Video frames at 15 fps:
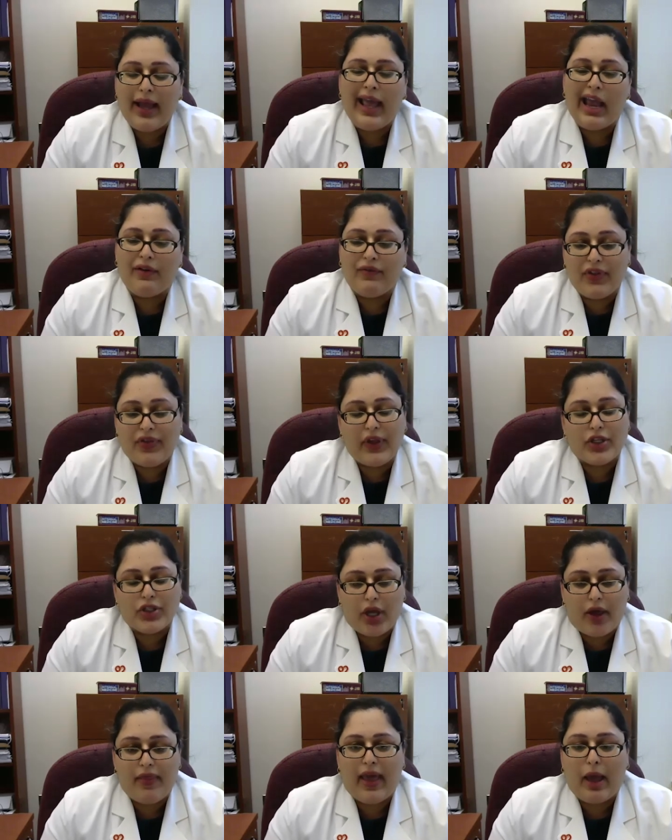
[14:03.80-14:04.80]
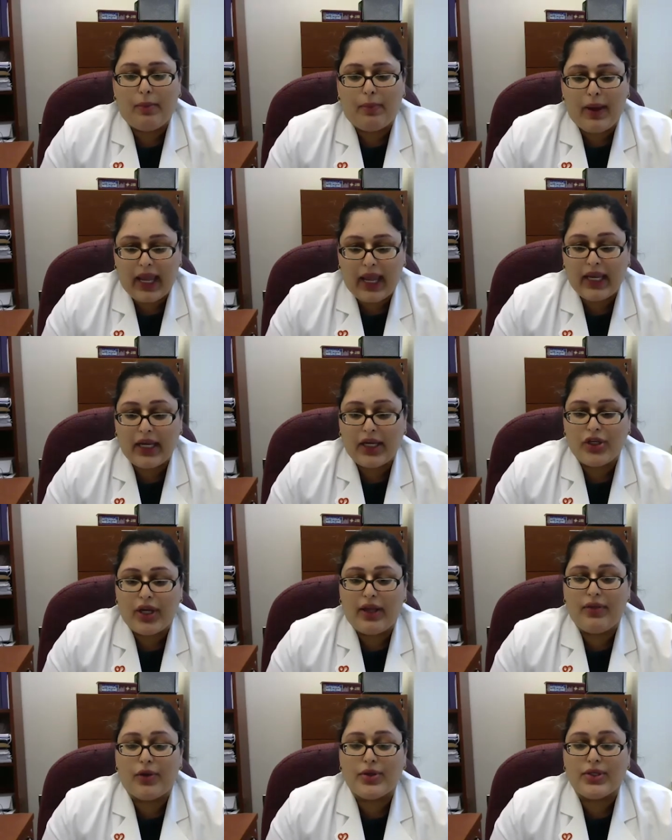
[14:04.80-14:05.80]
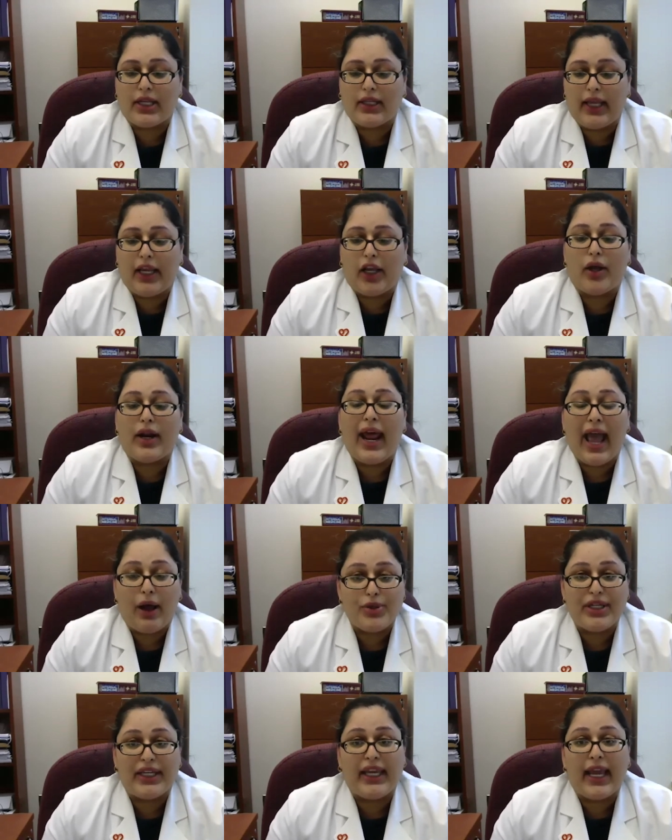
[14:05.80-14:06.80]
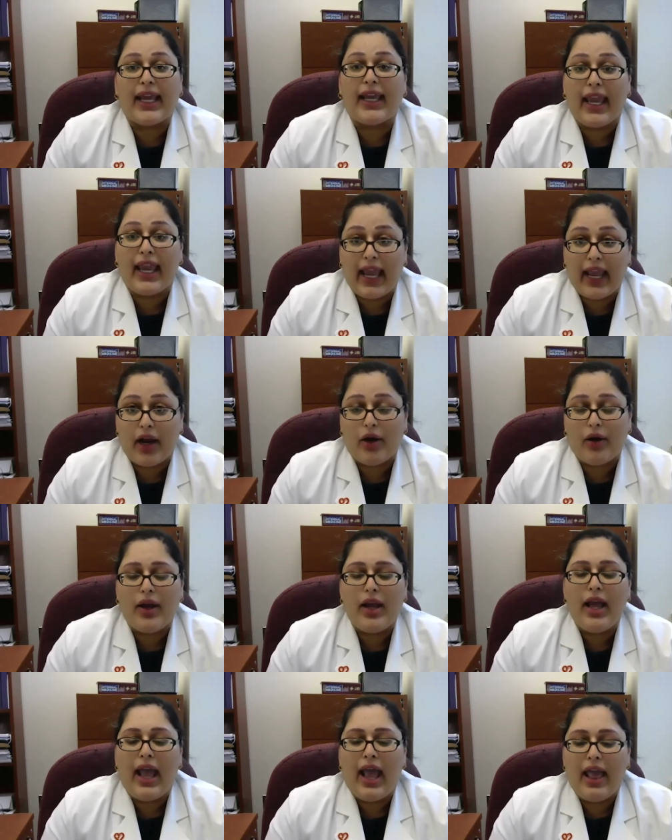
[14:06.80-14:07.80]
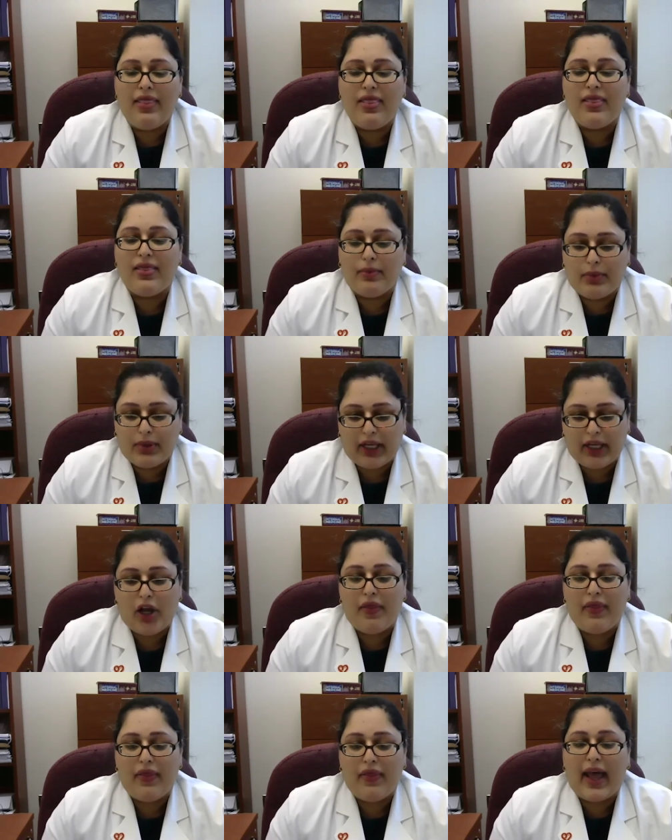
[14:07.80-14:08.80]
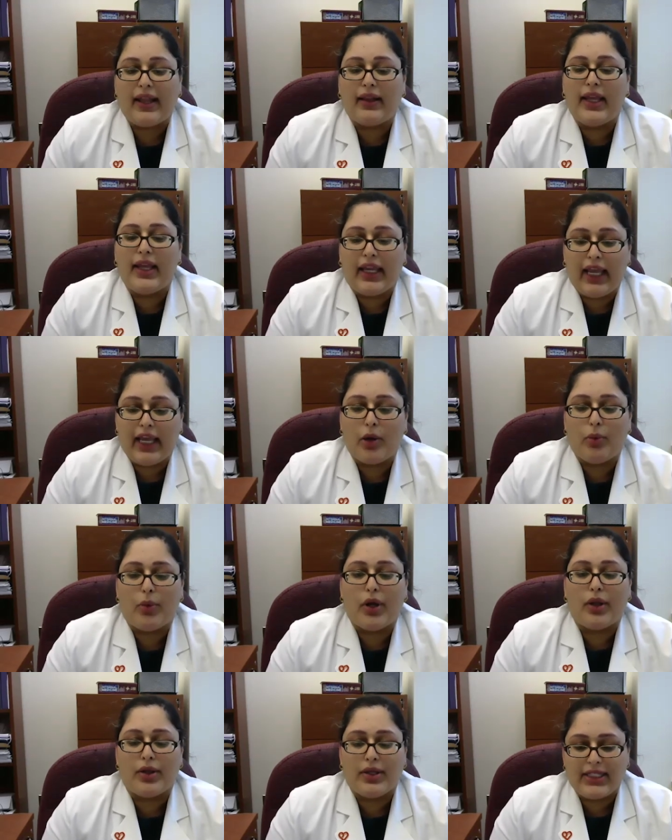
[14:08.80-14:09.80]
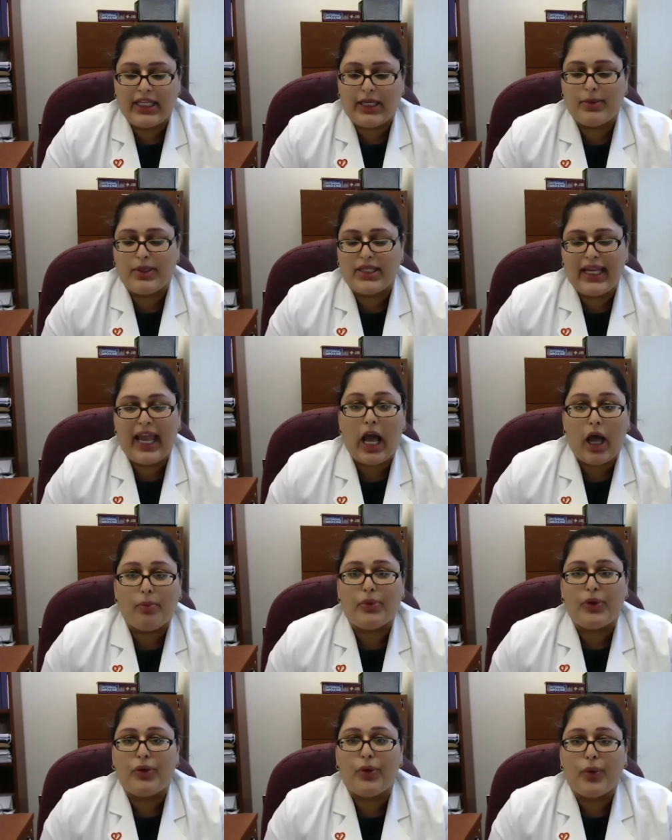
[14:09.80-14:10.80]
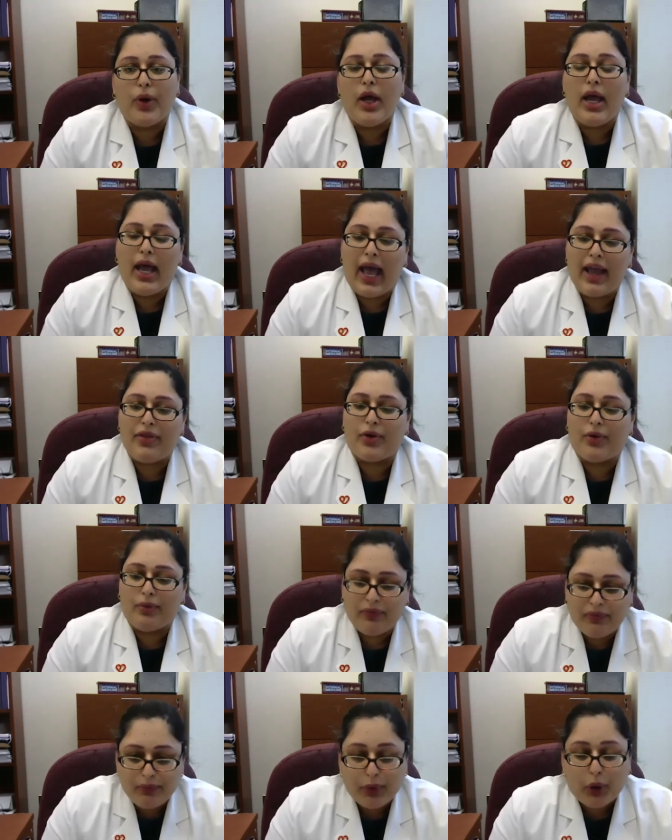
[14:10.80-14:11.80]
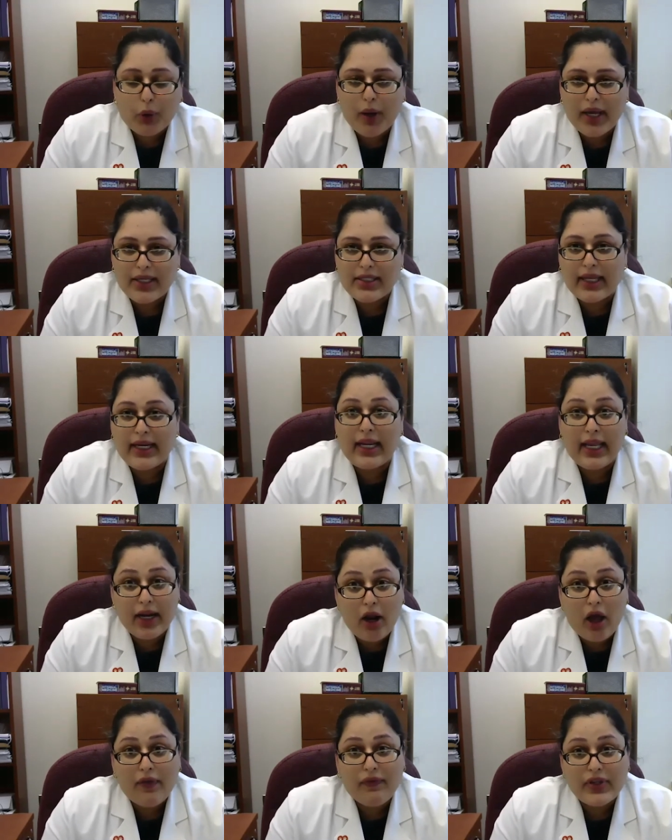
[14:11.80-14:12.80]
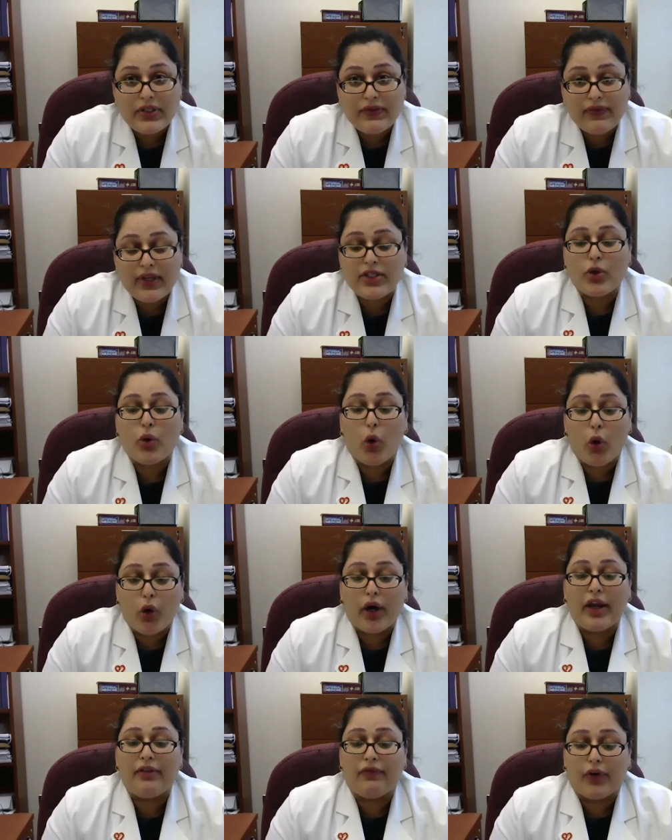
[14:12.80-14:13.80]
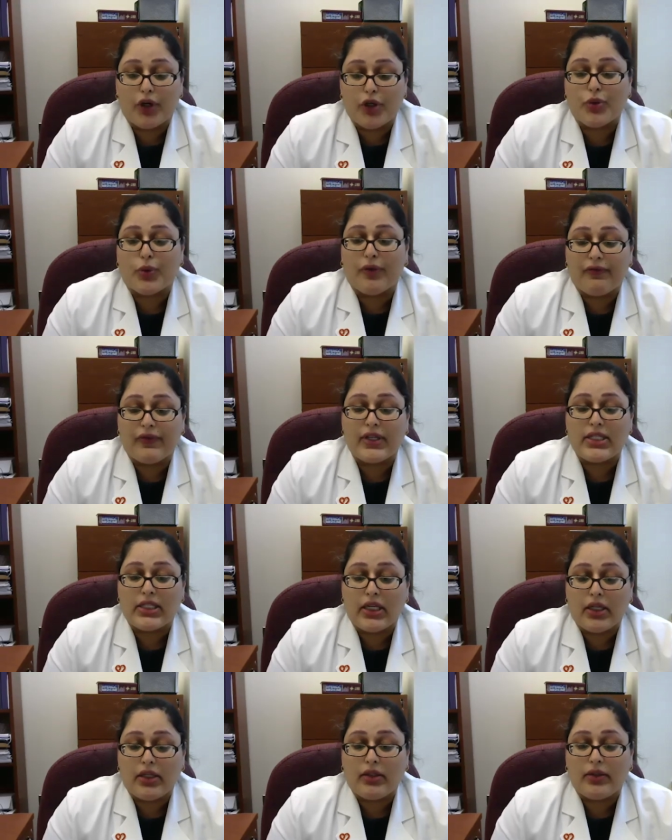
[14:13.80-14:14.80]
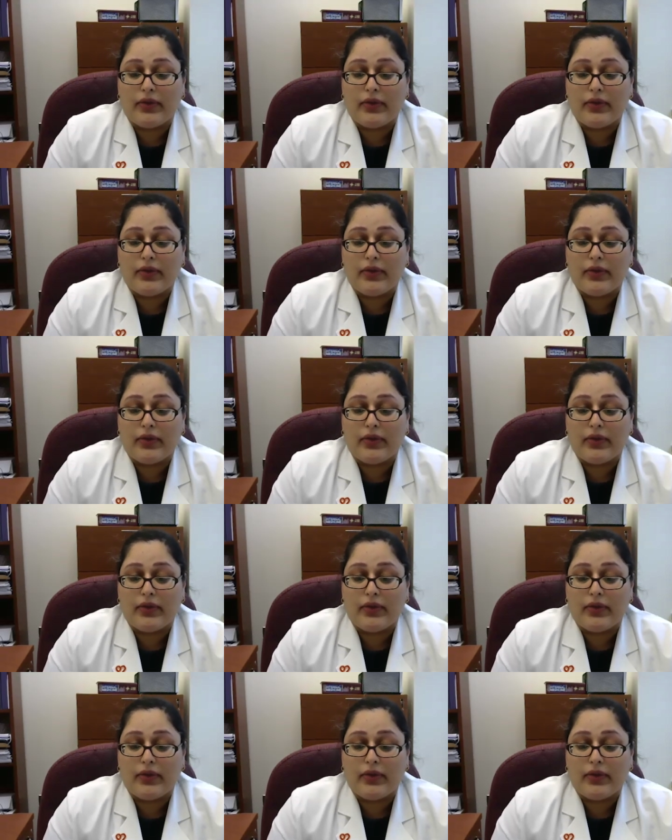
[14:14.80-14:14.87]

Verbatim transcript: everything is on that page and there's a link on how to get care. And click on that link and it will seamlessly help you either request an in-office visit or a virtual visit.